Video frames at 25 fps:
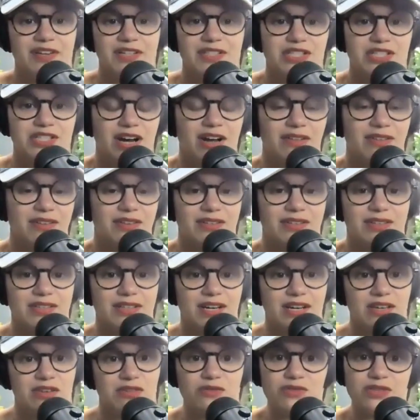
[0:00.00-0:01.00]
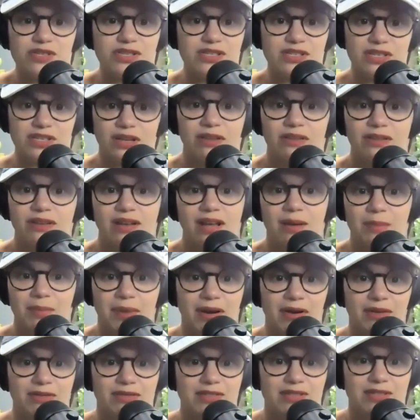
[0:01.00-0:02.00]
childhood, and you still come
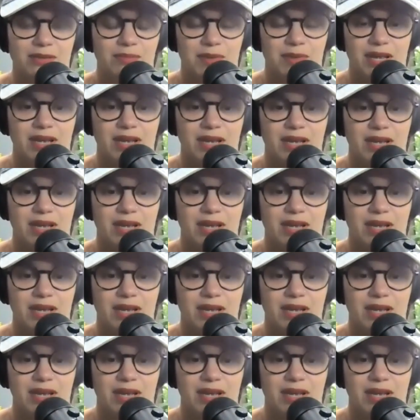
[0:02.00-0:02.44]
out to be an